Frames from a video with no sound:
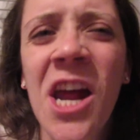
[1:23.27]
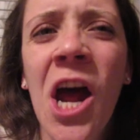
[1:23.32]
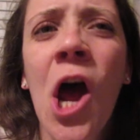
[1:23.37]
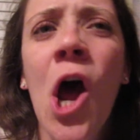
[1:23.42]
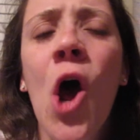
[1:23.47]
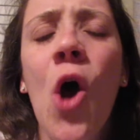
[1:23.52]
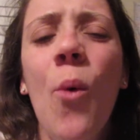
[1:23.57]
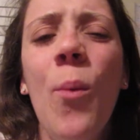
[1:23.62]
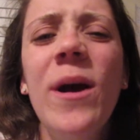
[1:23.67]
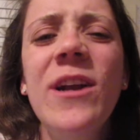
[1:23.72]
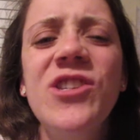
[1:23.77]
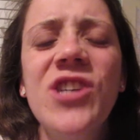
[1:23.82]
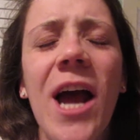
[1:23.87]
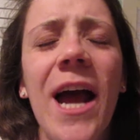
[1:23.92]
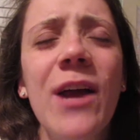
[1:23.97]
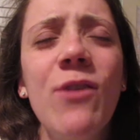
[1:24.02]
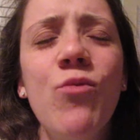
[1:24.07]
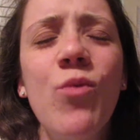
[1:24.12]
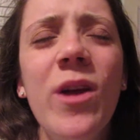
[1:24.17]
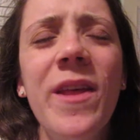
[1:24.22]
which
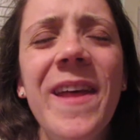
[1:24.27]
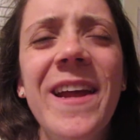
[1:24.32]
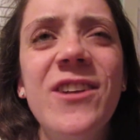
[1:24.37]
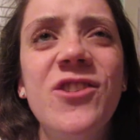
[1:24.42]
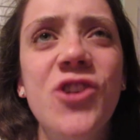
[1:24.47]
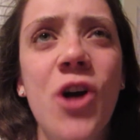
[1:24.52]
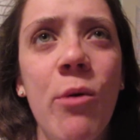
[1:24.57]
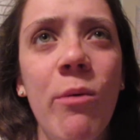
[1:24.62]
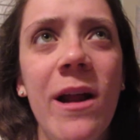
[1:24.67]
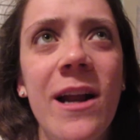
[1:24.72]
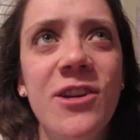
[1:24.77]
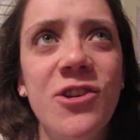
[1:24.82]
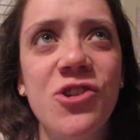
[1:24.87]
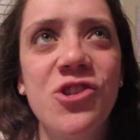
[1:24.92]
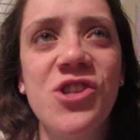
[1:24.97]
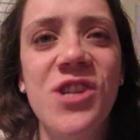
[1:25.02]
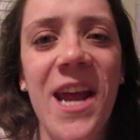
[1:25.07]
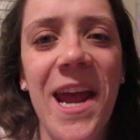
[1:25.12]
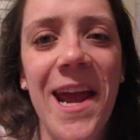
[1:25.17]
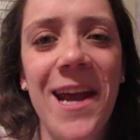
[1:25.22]
I really don't
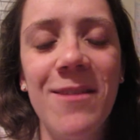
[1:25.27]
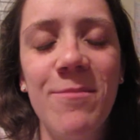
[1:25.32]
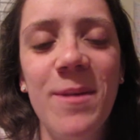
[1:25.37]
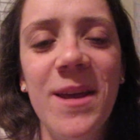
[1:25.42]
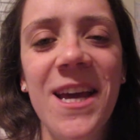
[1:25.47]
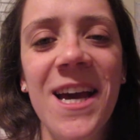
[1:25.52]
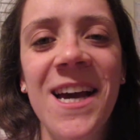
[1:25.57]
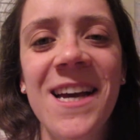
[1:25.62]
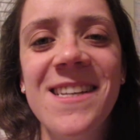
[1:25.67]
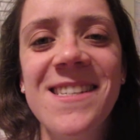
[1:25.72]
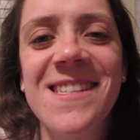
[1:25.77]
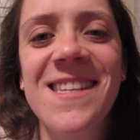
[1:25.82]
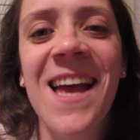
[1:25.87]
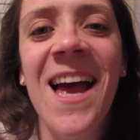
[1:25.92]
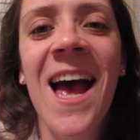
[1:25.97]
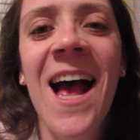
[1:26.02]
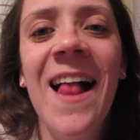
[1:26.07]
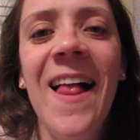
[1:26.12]
understand because,